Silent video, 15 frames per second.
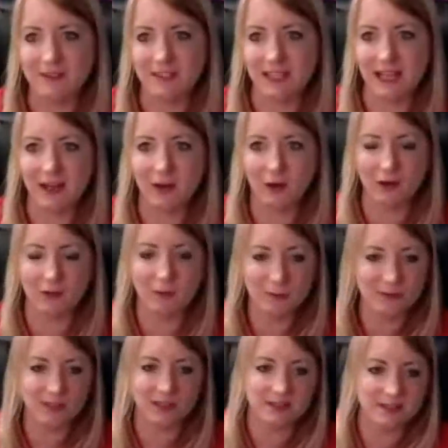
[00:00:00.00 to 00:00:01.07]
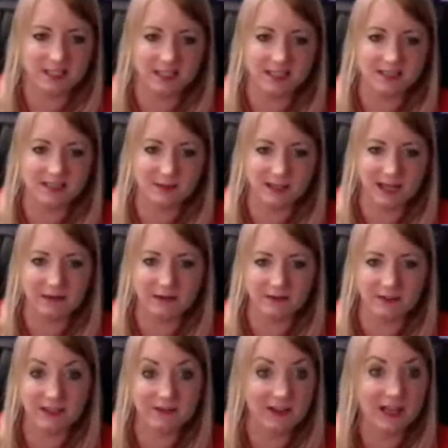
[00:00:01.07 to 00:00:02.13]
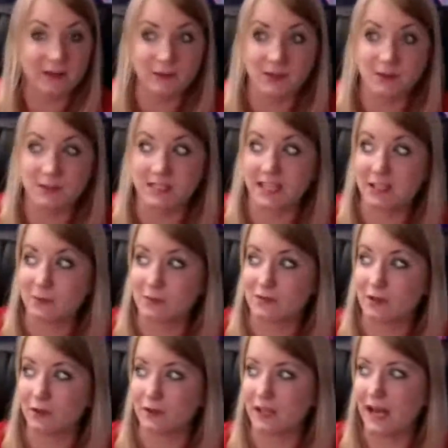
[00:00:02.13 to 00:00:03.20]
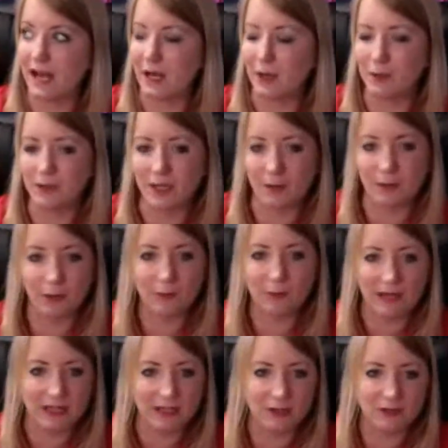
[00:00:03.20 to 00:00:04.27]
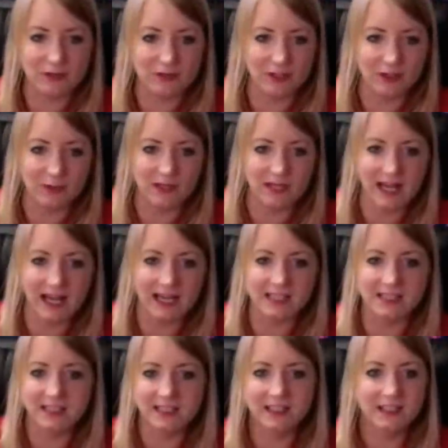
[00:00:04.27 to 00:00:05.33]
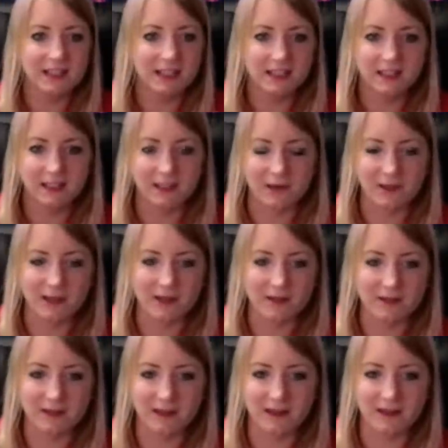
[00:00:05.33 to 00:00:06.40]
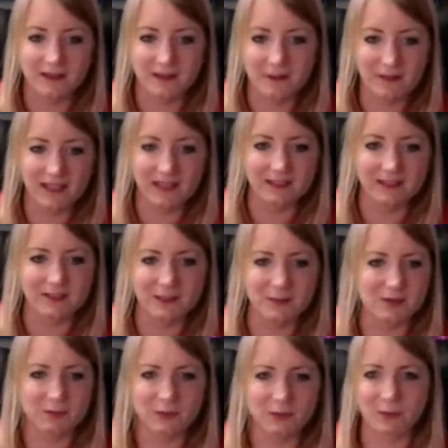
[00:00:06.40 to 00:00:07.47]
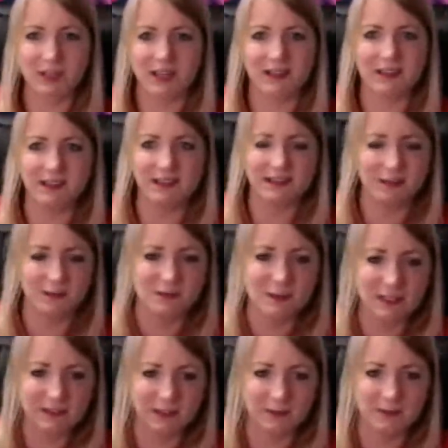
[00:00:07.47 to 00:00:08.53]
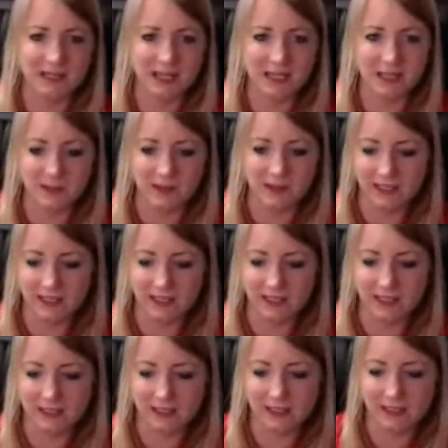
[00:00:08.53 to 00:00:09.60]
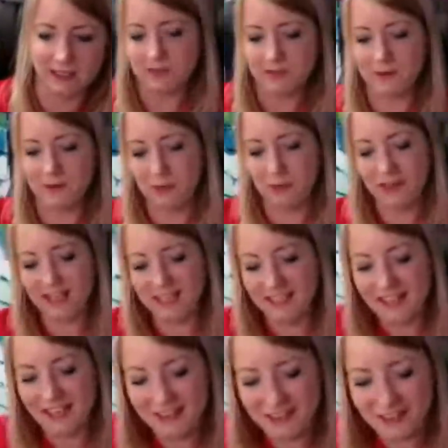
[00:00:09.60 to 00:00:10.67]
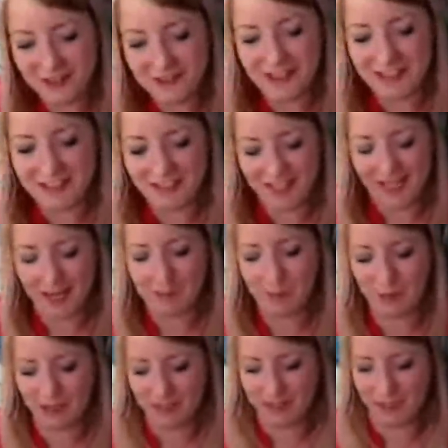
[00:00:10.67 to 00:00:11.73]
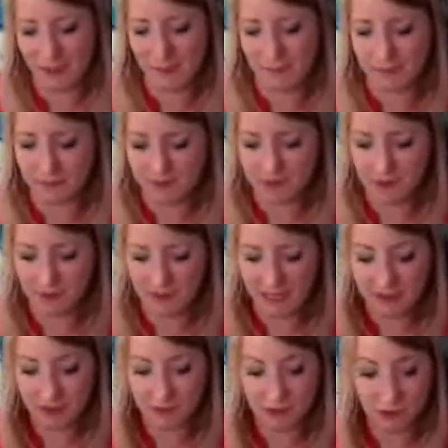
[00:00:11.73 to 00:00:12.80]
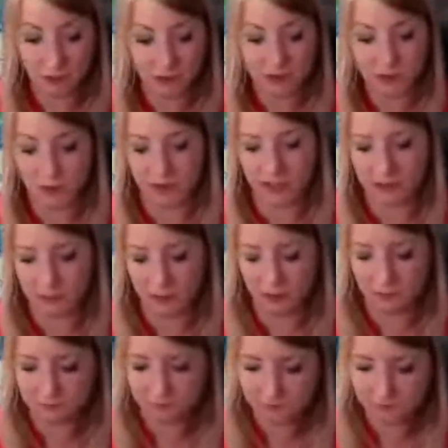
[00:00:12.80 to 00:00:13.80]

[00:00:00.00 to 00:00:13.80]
to get all the bums on seats to a Gary Vee event, which we did, we sold it out, you know, all paying 100 quid ahead, you know, they're making so much more money than they were spending on me anyway. So, but then on the other end of that, I put in, so I don't do one-to-one anymore.